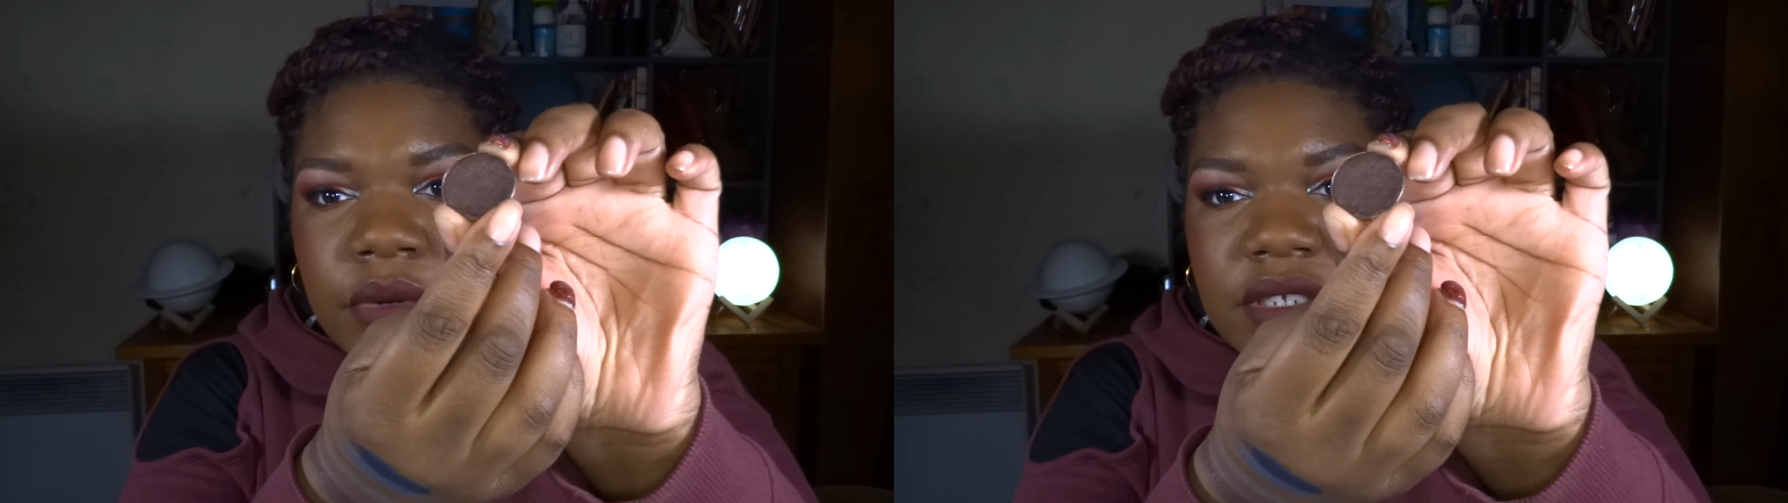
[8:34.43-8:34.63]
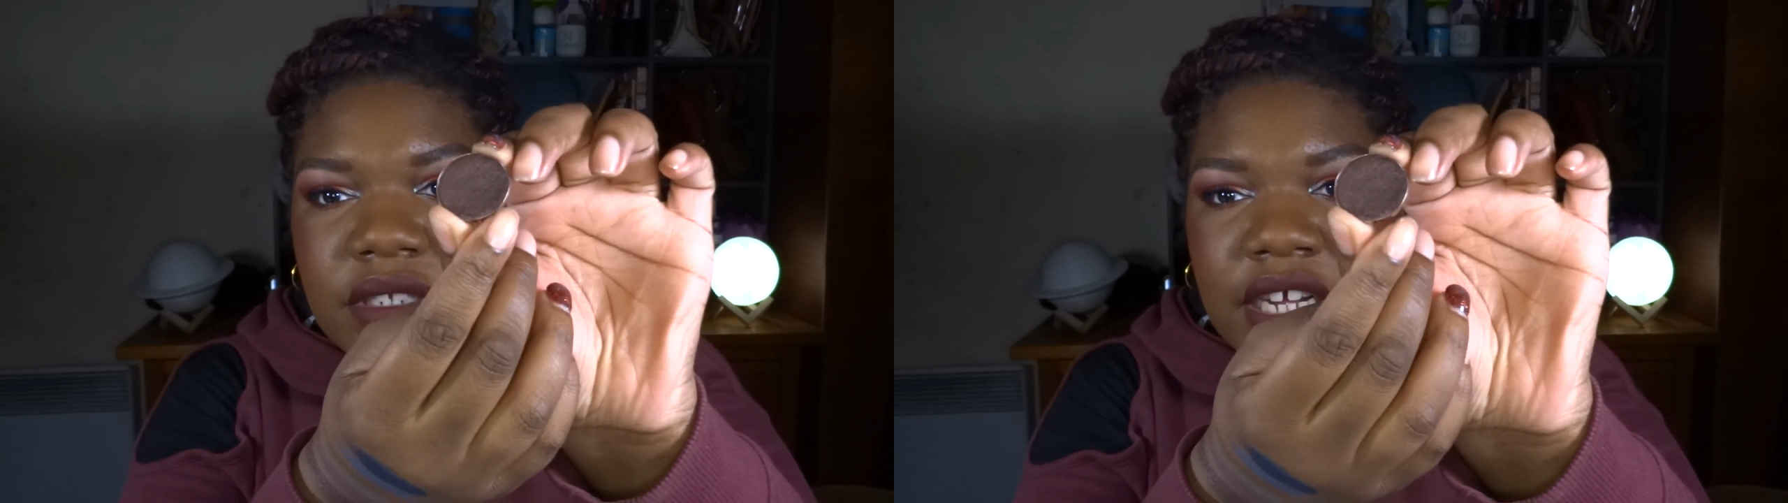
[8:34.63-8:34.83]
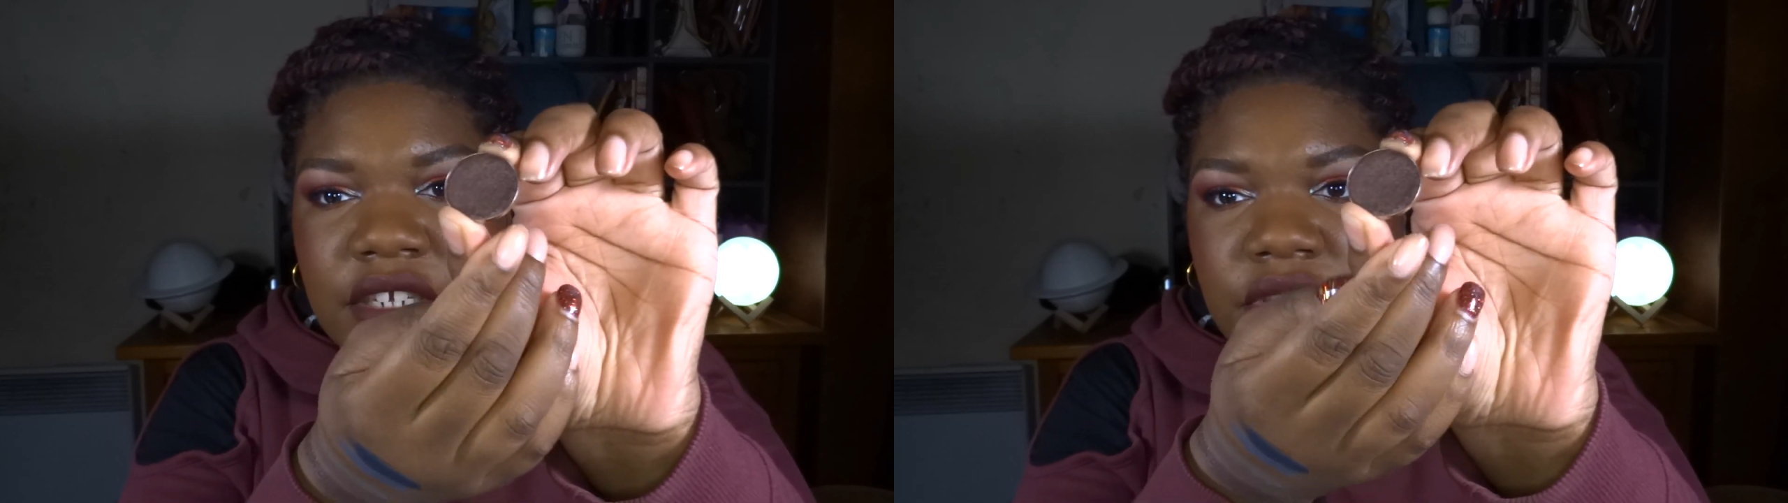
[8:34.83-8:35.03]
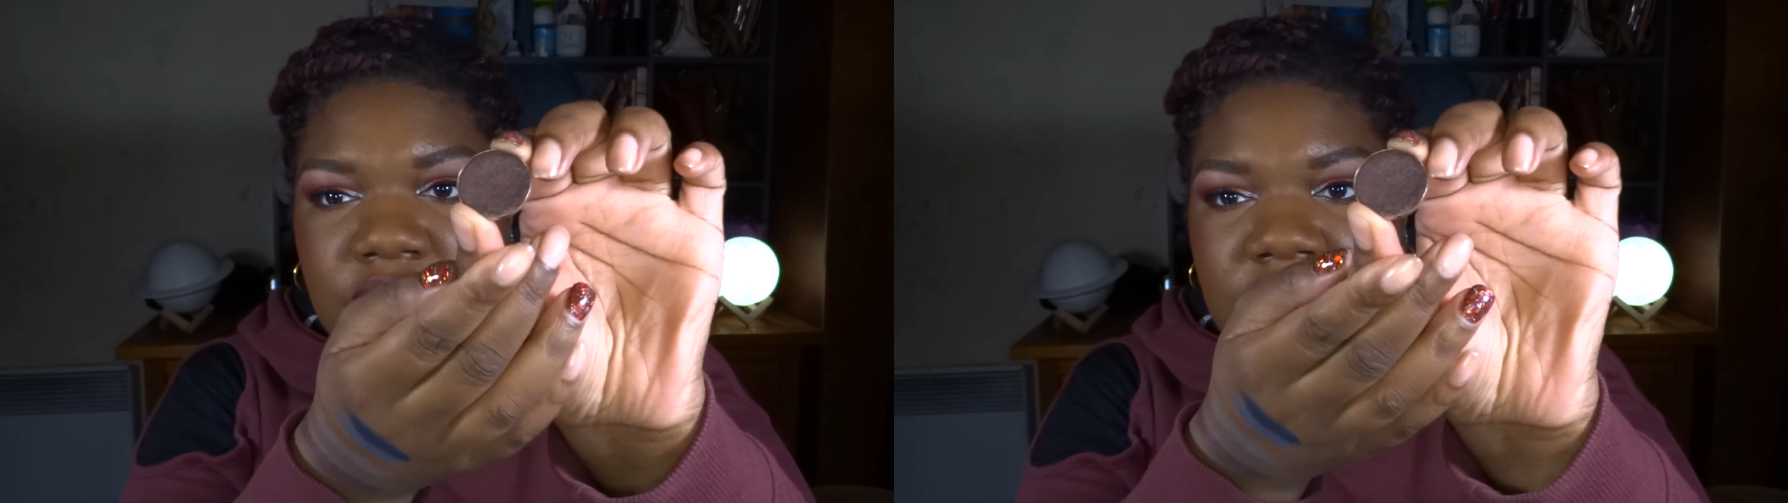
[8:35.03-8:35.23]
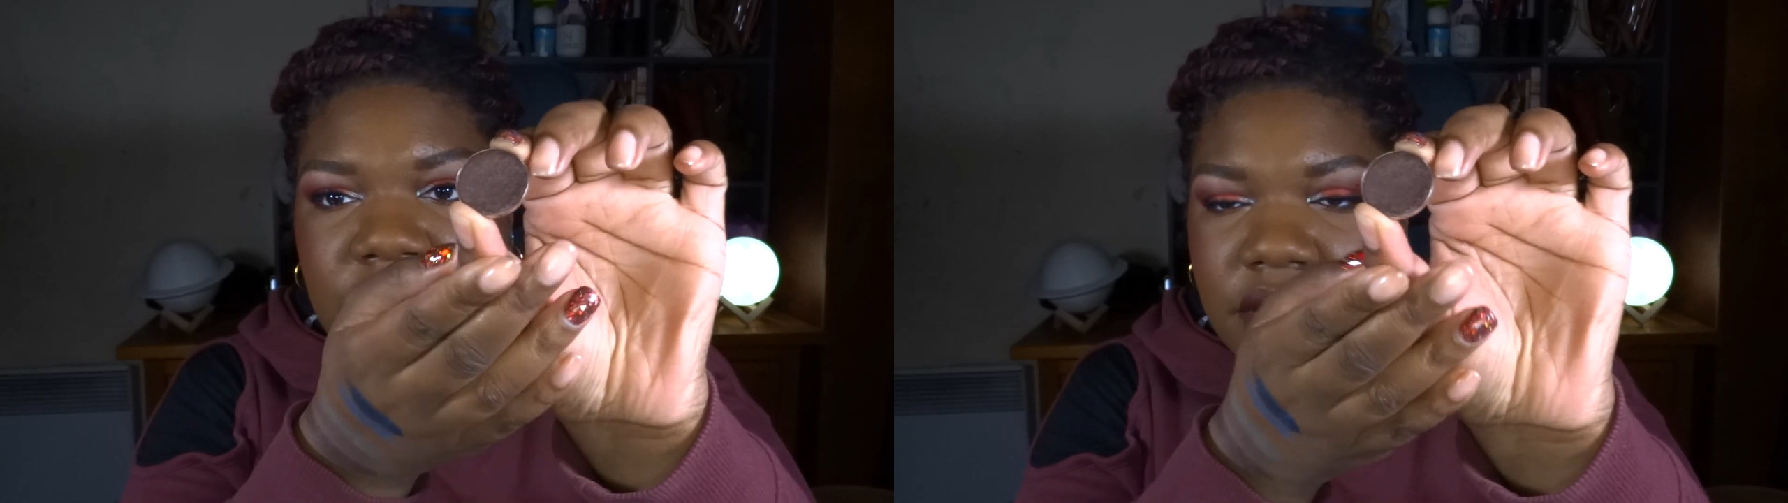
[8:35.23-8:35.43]
was
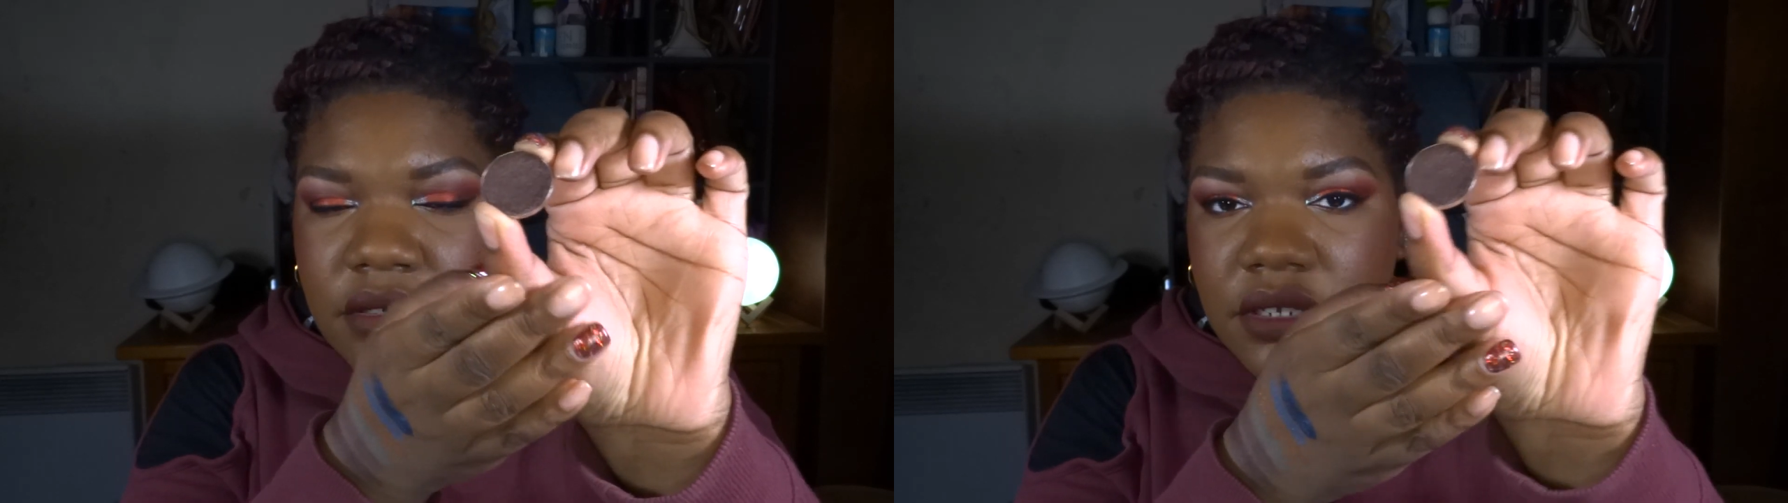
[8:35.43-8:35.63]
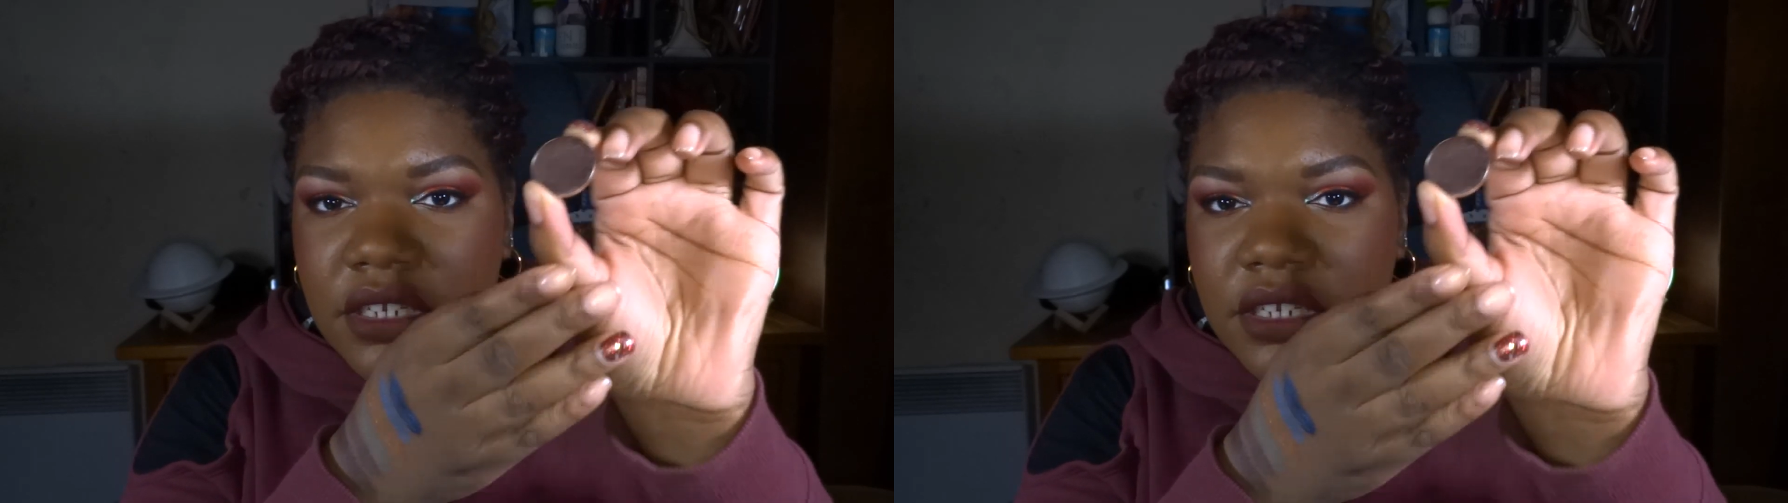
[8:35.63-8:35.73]
actually